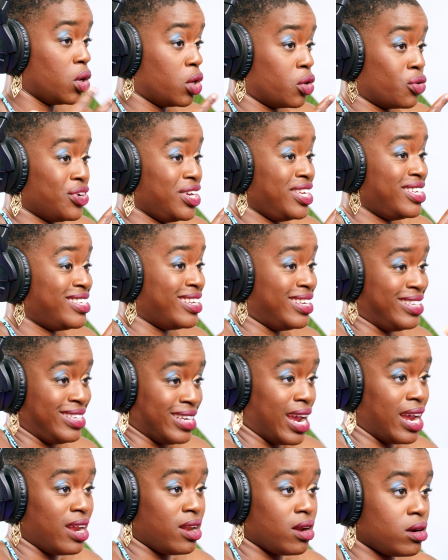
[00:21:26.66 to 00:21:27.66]
agreed to
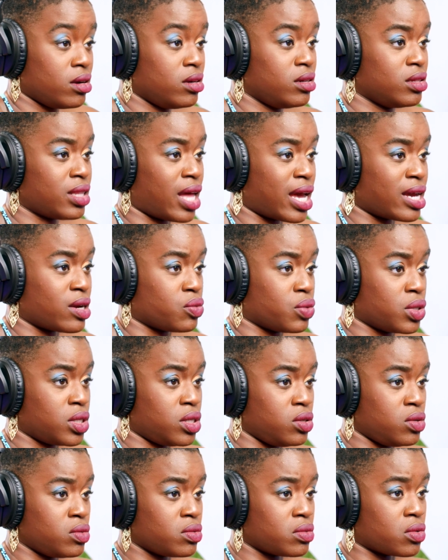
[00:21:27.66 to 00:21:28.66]
date her? Like when
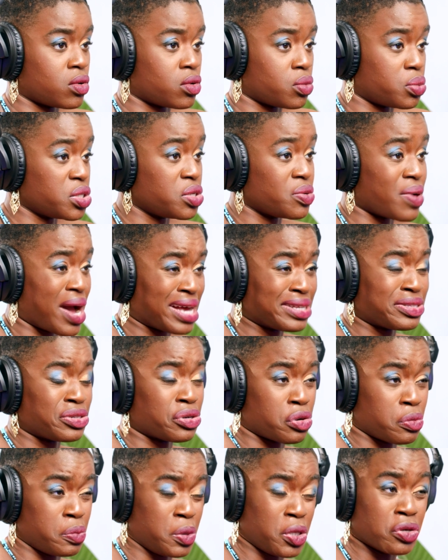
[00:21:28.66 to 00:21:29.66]
you asked her
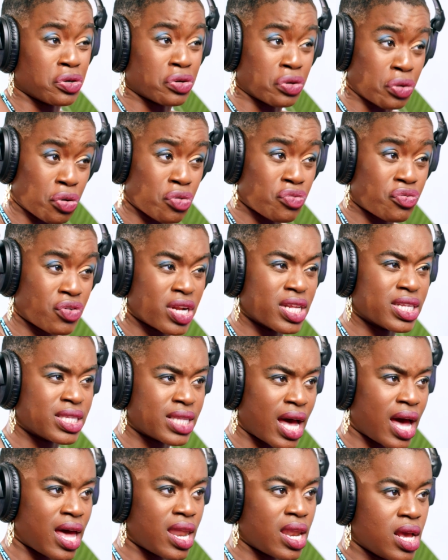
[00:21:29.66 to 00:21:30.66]
to be your girlfriend, is
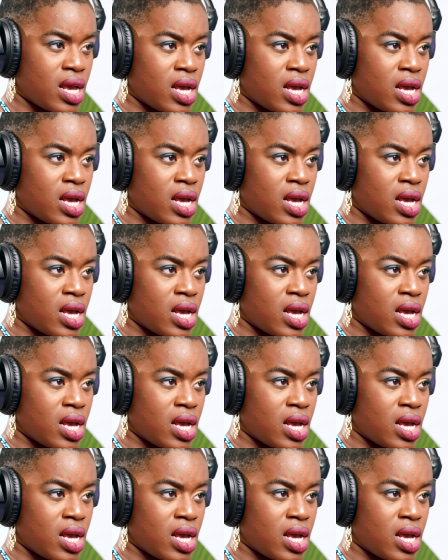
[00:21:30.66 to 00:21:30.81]
that